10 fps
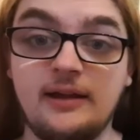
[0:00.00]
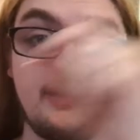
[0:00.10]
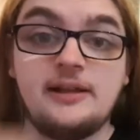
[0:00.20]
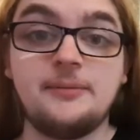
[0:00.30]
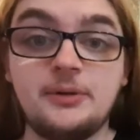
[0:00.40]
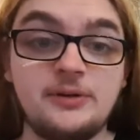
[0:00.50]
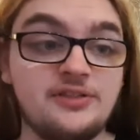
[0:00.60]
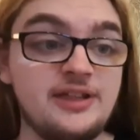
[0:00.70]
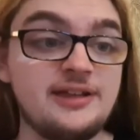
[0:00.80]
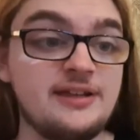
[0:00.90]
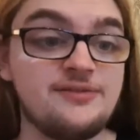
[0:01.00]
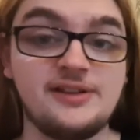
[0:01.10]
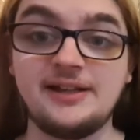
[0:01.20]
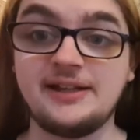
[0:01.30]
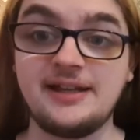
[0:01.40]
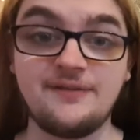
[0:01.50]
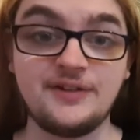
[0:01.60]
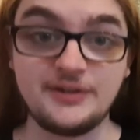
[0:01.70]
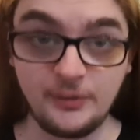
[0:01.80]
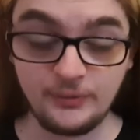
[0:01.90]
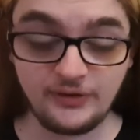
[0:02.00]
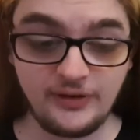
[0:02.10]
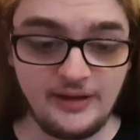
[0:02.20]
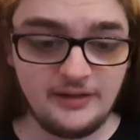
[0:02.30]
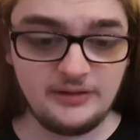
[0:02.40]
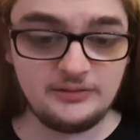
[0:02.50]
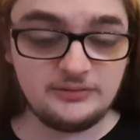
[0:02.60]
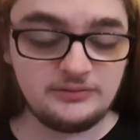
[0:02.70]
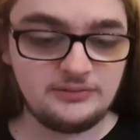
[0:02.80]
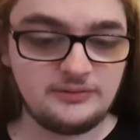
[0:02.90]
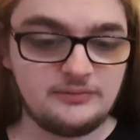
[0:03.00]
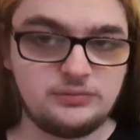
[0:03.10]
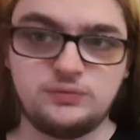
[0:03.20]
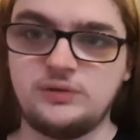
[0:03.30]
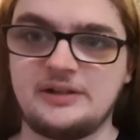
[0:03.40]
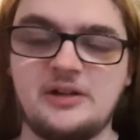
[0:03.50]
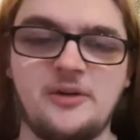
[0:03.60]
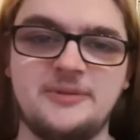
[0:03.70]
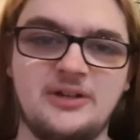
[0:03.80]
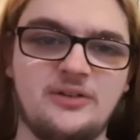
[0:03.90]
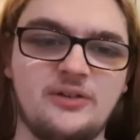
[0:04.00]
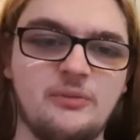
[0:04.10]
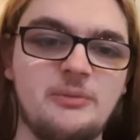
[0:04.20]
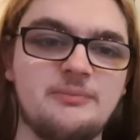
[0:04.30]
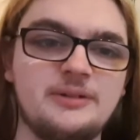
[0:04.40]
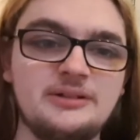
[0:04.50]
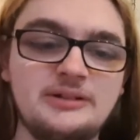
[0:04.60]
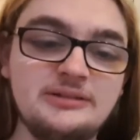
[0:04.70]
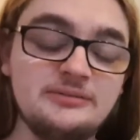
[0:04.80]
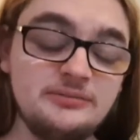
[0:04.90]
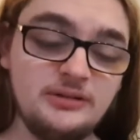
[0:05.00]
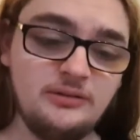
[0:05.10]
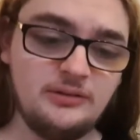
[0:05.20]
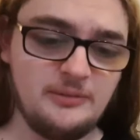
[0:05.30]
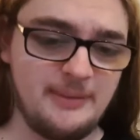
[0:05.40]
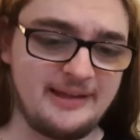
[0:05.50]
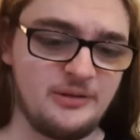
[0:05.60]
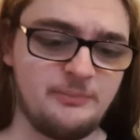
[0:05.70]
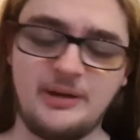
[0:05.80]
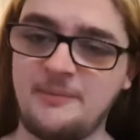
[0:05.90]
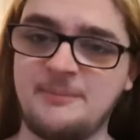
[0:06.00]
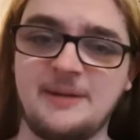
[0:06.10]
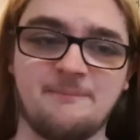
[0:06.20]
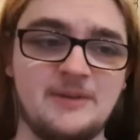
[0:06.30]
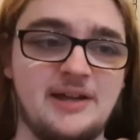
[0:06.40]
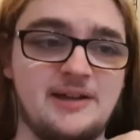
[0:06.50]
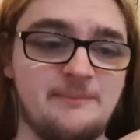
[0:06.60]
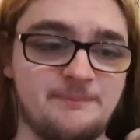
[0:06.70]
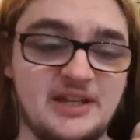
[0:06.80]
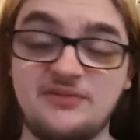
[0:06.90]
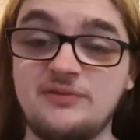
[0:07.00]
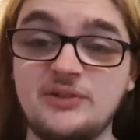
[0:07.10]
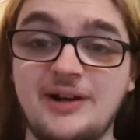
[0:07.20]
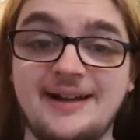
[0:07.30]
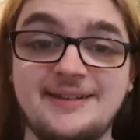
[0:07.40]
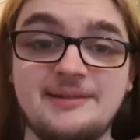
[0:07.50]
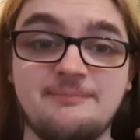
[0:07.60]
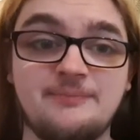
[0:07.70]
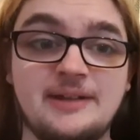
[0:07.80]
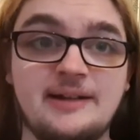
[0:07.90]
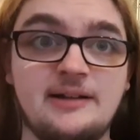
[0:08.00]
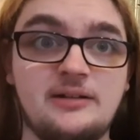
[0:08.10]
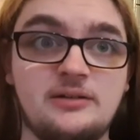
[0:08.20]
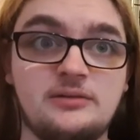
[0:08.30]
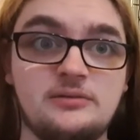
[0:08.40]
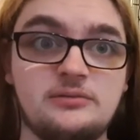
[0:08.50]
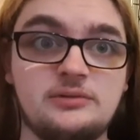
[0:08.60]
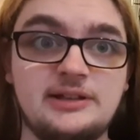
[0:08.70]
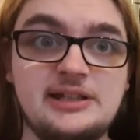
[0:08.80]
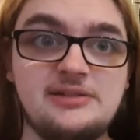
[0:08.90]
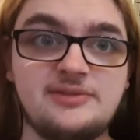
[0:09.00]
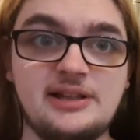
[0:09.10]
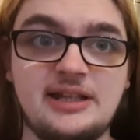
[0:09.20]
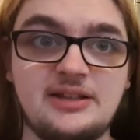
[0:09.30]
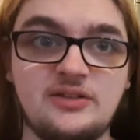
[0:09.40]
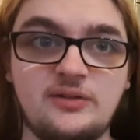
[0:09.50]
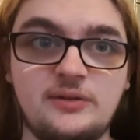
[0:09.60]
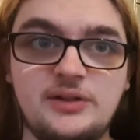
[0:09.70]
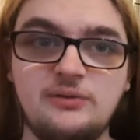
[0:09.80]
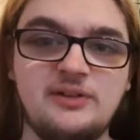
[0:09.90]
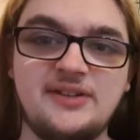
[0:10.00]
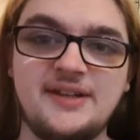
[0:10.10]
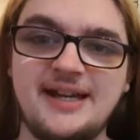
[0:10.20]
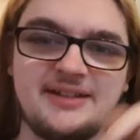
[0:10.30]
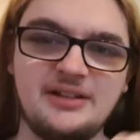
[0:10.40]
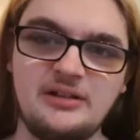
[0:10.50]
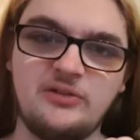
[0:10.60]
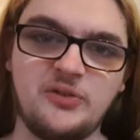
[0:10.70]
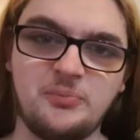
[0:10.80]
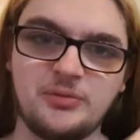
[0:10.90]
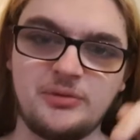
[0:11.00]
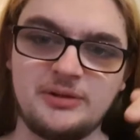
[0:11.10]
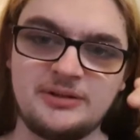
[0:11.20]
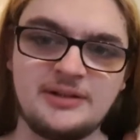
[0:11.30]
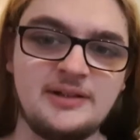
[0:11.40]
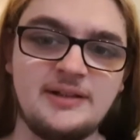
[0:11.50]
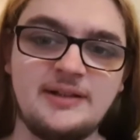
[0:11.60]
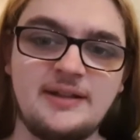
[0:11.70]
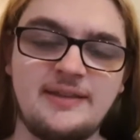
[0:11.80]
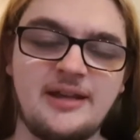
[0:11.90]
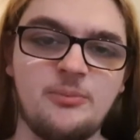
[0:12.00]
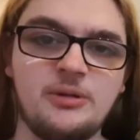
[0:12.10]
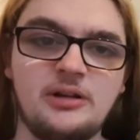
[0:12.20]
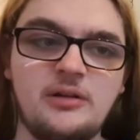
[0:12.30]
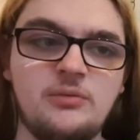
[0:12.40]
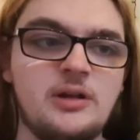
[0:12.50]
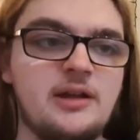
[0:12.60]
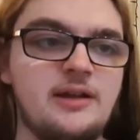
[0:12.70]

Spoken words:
Let me know what you think, if you like it, if you don't. Carbonation's coming. back up, pardon me. If you've not had it, I'll leave the link to Unity and Elusive Brewing down below.